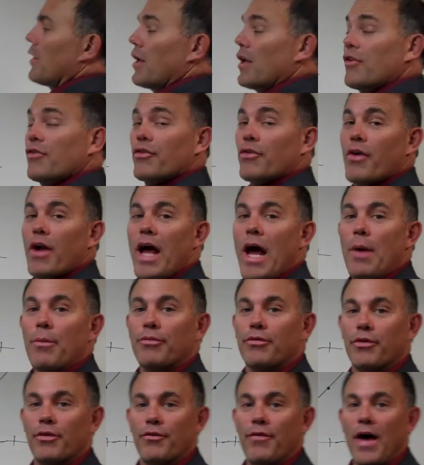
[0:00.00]
is your
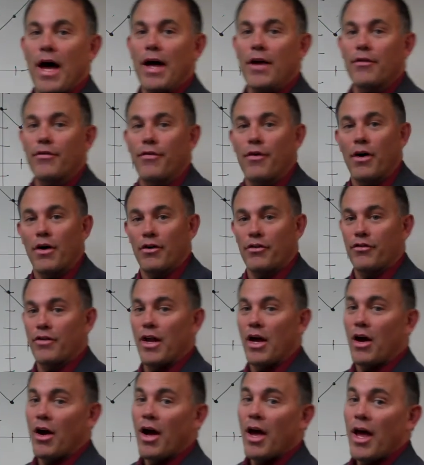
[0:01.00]
absolute value
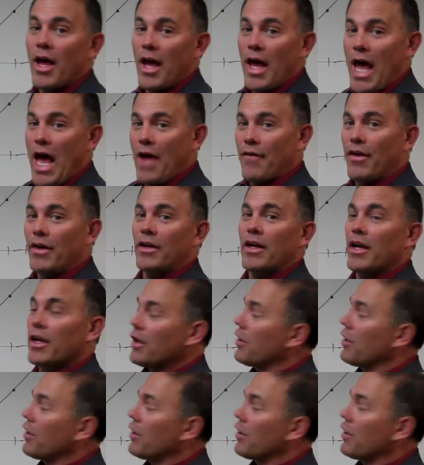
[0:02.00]
function. Now, have I done